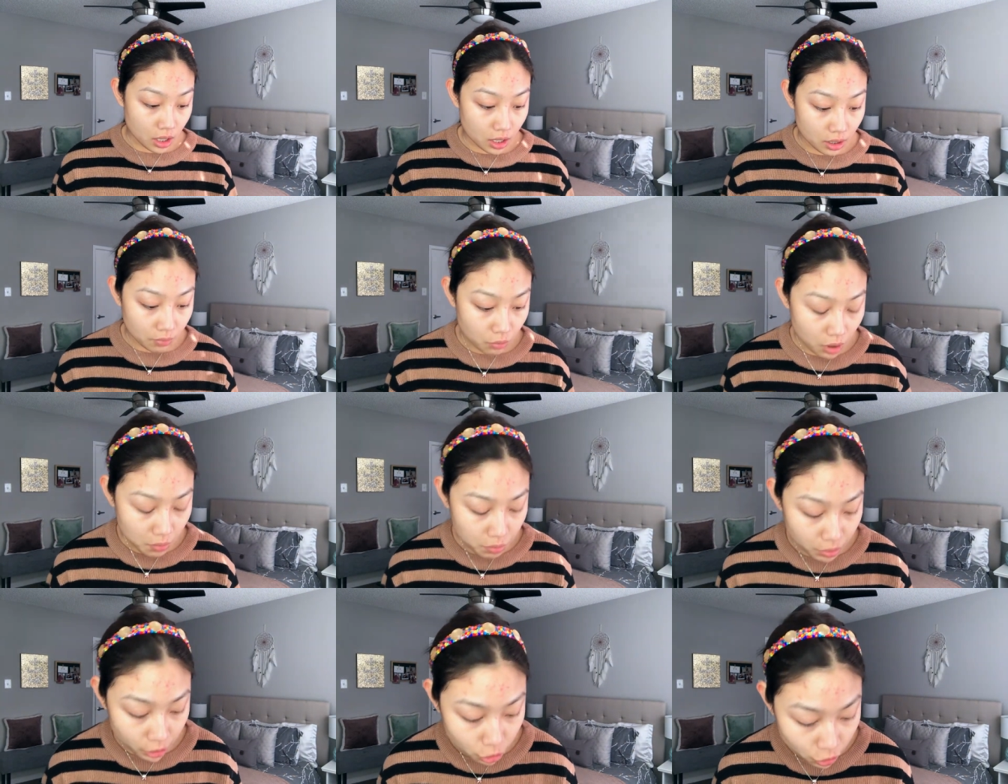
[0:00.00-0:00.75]
um,
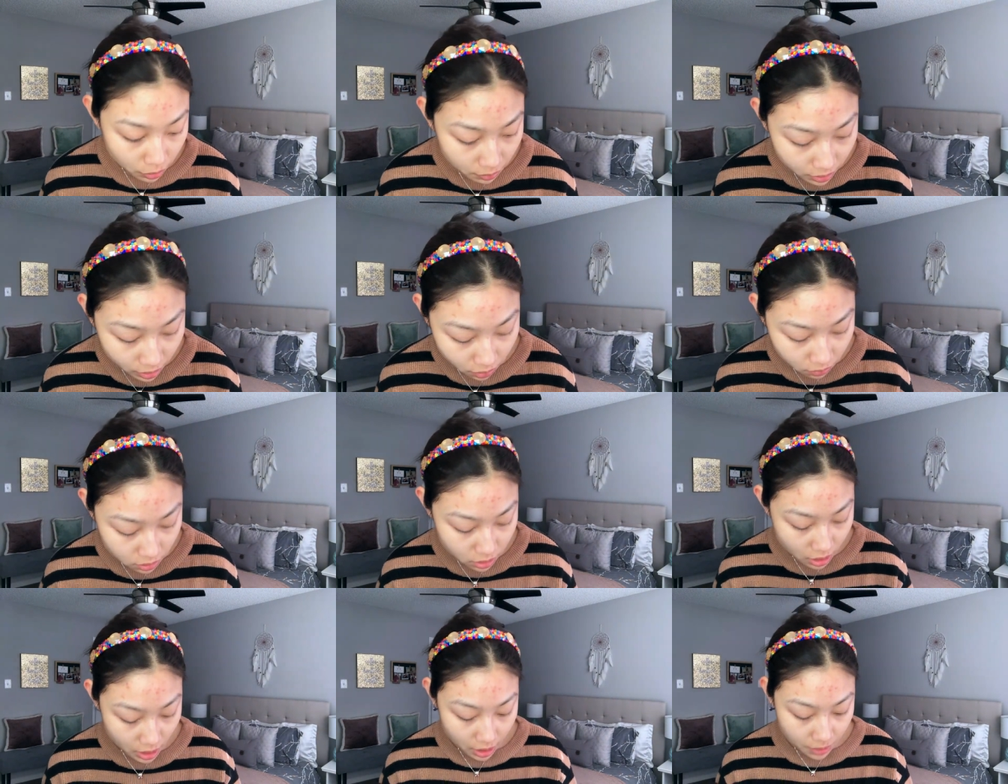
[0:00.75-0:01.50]
what brush do I want to
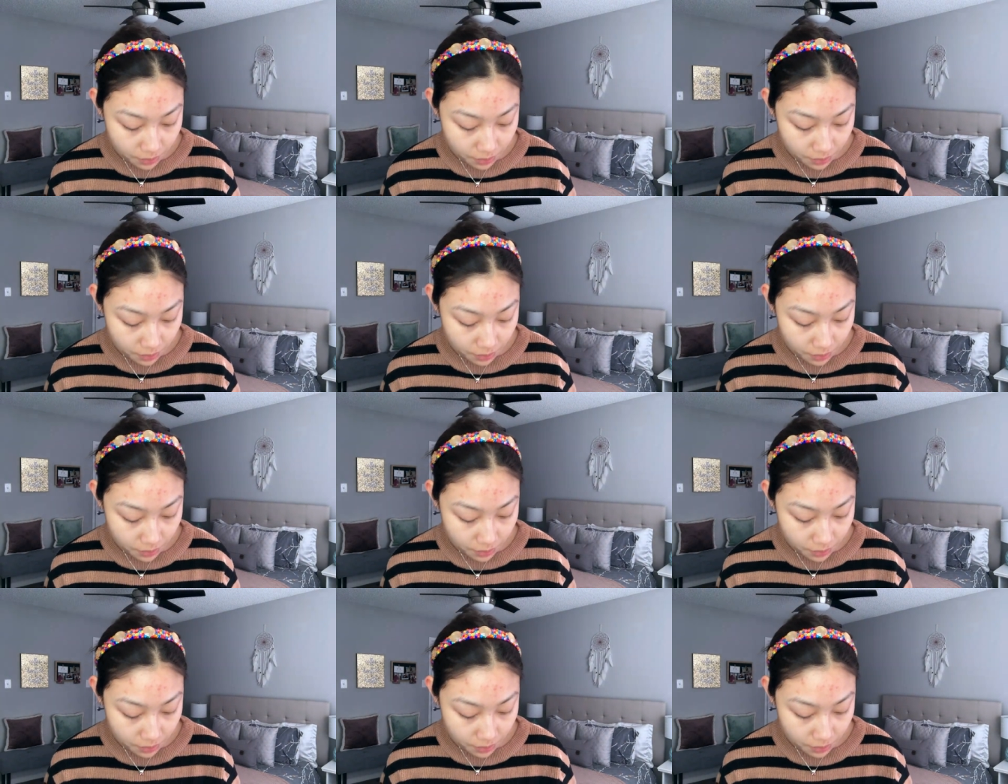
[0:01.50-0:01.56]
use today?